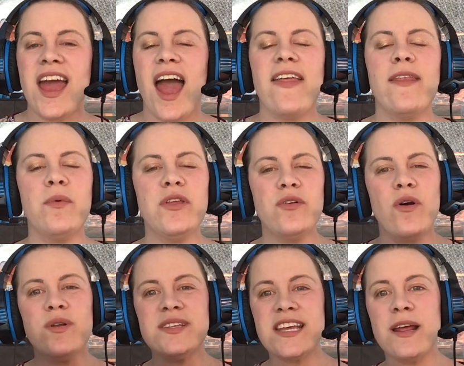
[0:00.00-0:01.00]
And then when you
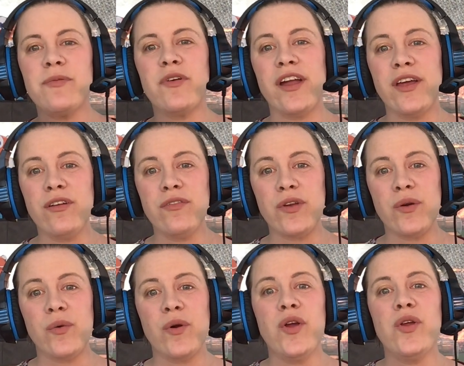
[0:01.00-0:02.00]
go to set up your
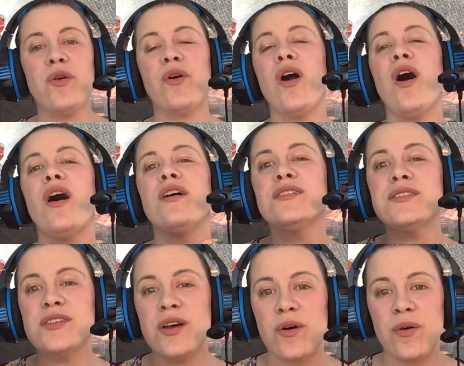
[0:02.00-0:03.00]
interview, you're
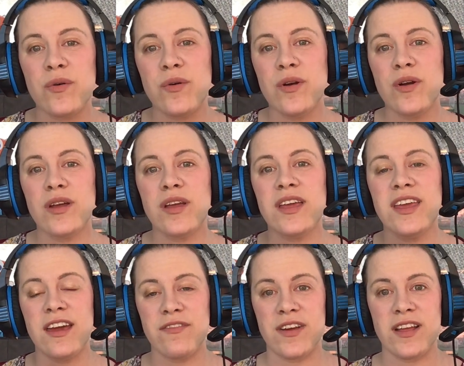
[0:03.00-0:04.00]
also
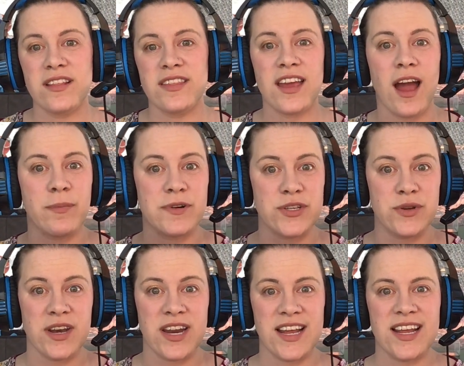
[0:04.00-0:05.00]
given the
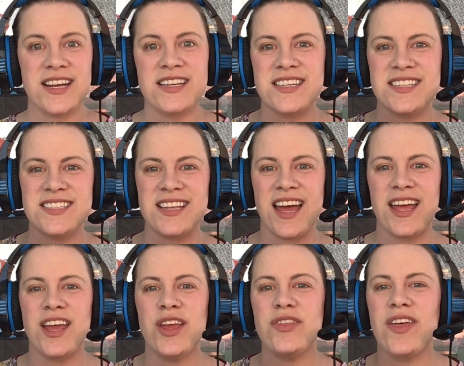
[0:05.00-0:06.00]
opportunity to
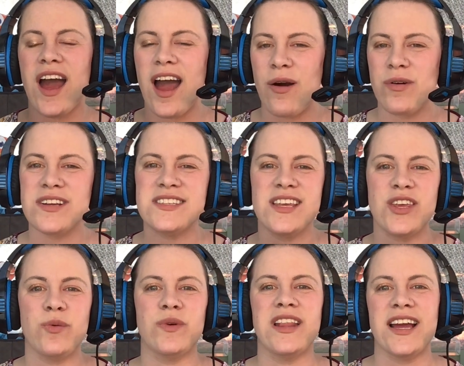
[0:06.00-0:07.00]
set the hours that
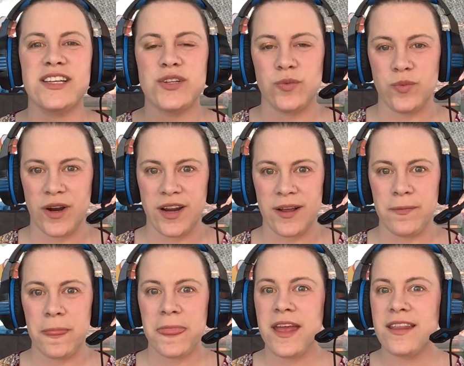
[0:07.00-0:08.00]
you would like to work.
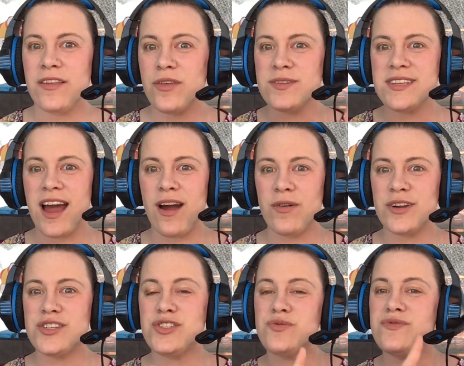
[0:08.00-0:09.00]
Now, those
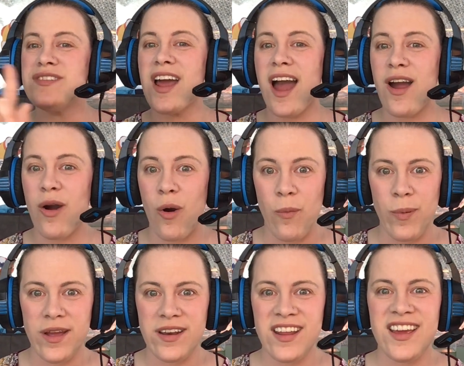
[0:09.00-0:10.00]
hours do not
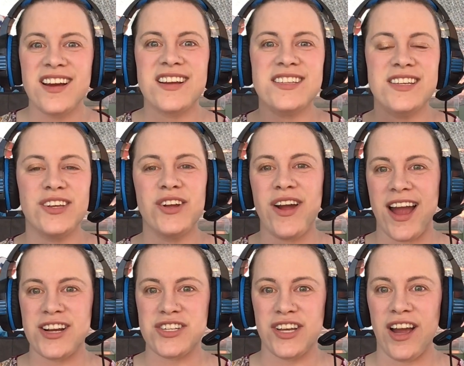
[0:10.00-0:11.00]
open until you're
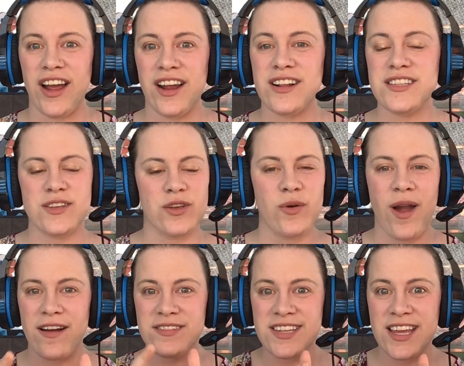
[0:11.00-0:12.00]
actually hired. So you
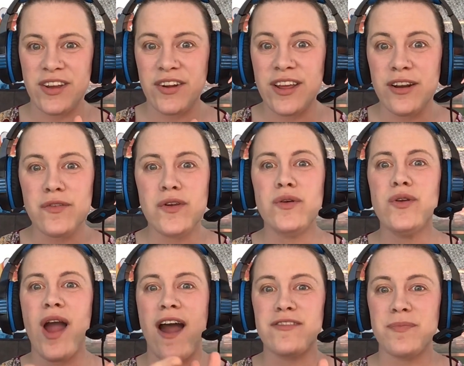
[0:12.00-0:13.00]
have to take your interview,
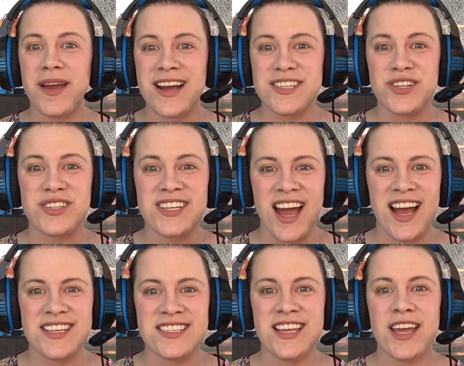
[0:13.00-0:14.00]
you have to pass your
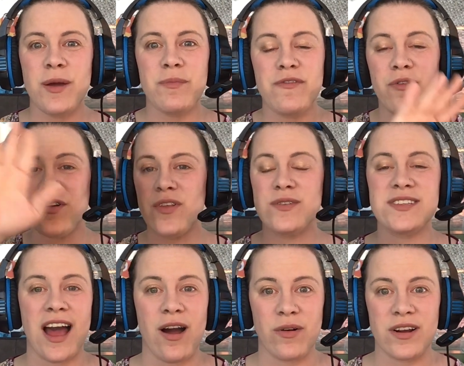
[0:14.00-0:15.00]
test before those
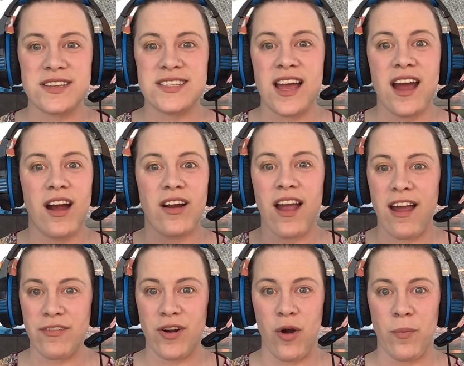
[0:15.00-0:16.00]
hours are
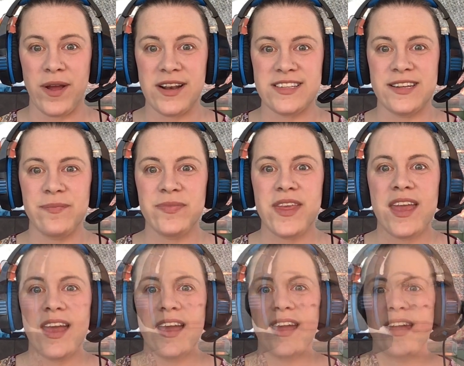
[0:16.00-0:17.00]
ever opened.
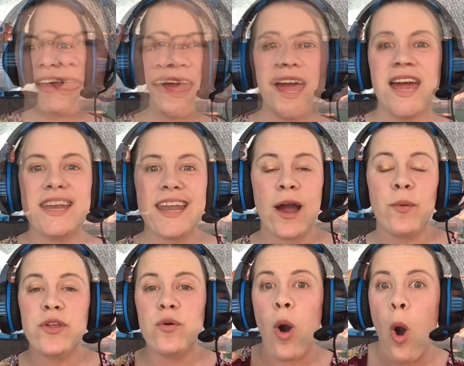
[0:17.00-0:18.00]
Now, when
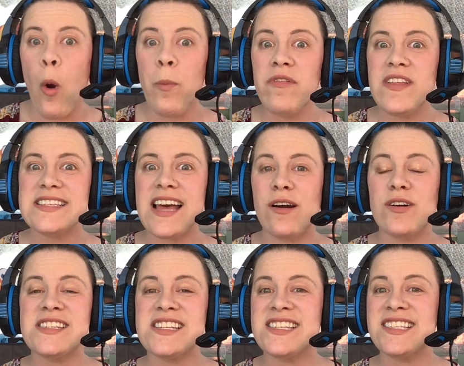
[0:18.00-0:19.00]
you open these hours
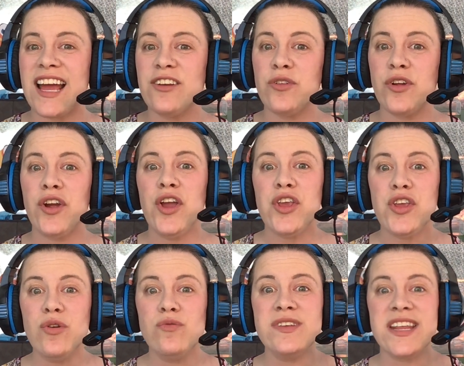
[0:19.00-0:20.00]
in the scheduler,
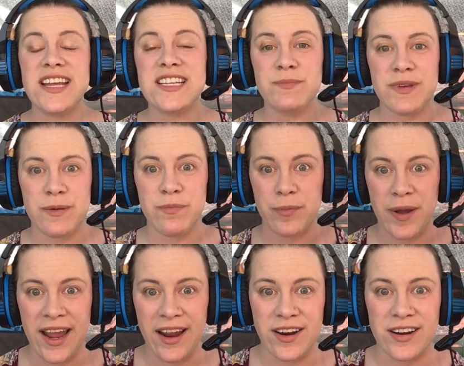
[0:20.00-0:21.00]
you need to be
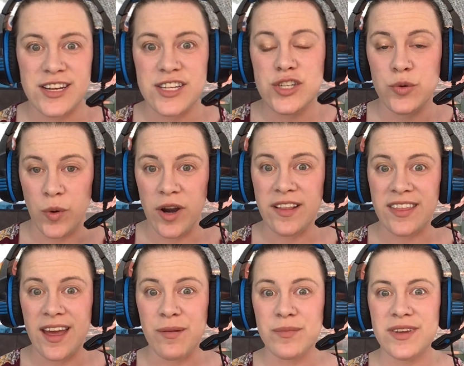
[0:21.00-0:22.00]
prepared to work
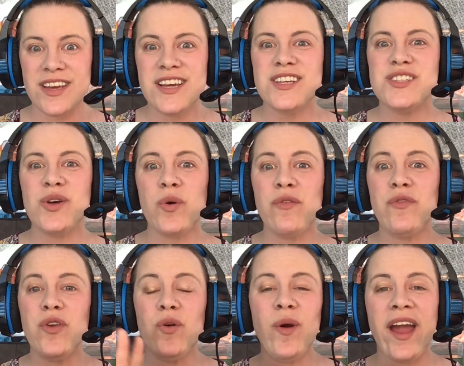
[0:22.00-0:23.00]
them. So if
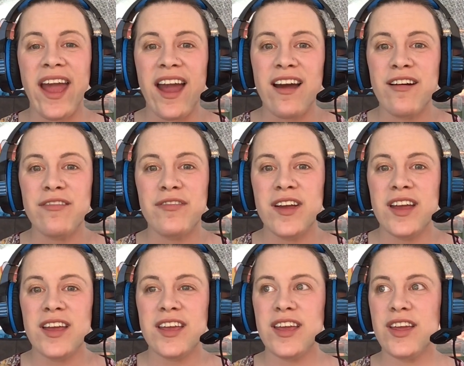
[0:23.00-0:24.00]
you have
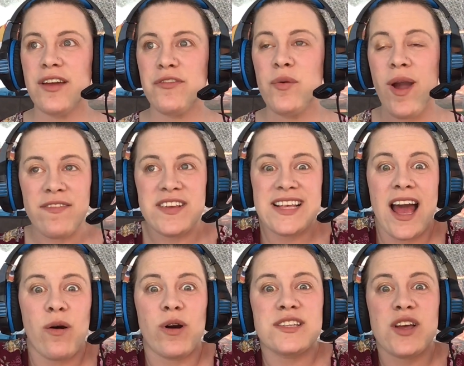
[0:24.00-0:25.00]
if you have these
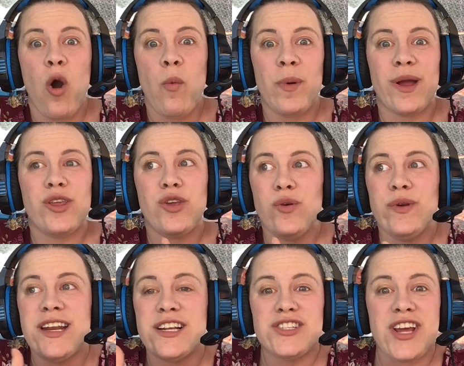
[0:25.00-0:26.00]
hours open, you
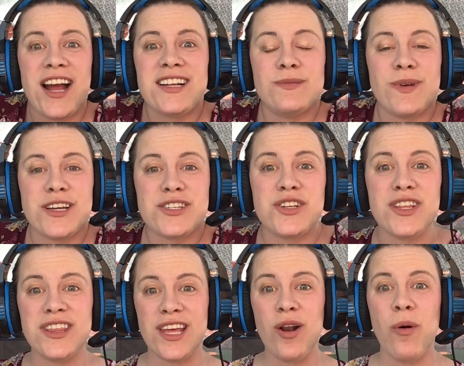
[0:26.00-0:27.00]
need to check to make sure that
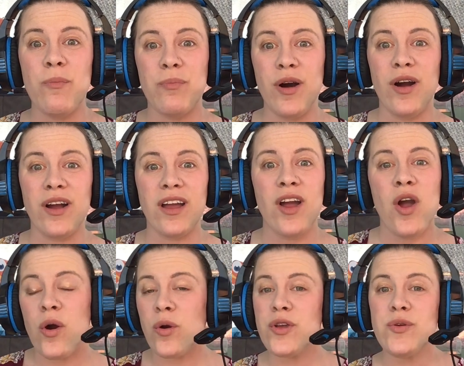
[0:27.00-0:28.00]
they don't book
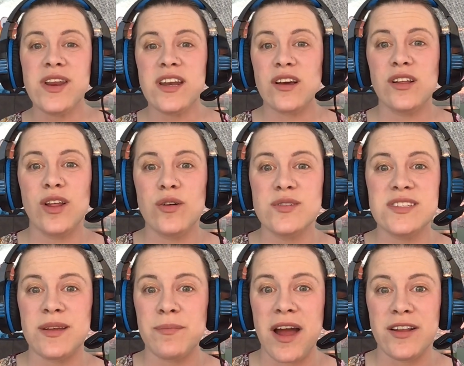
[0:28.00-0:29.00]
or you need to close
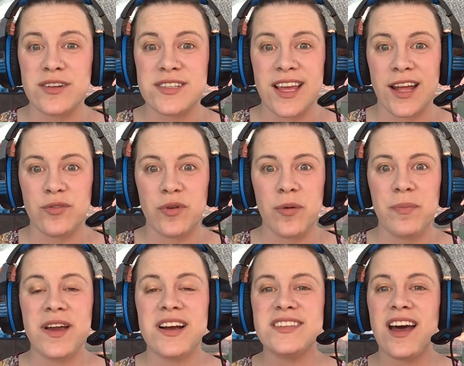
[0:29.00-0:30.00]
them on your schedule
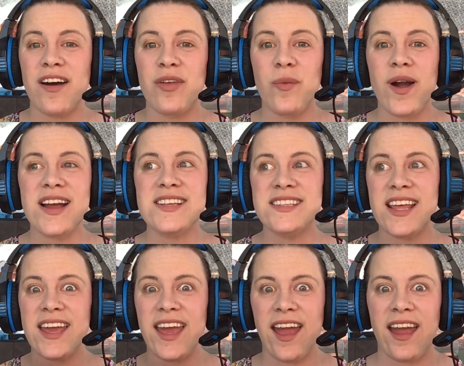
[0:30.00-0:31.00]
because otherwise they
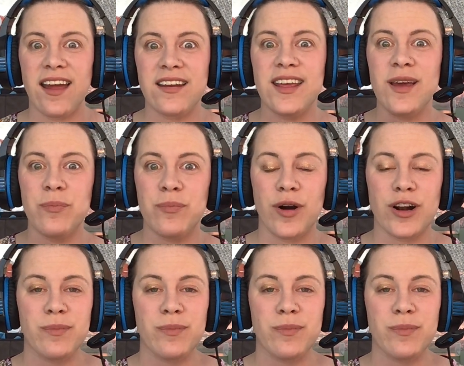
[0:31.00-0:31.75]
can get booked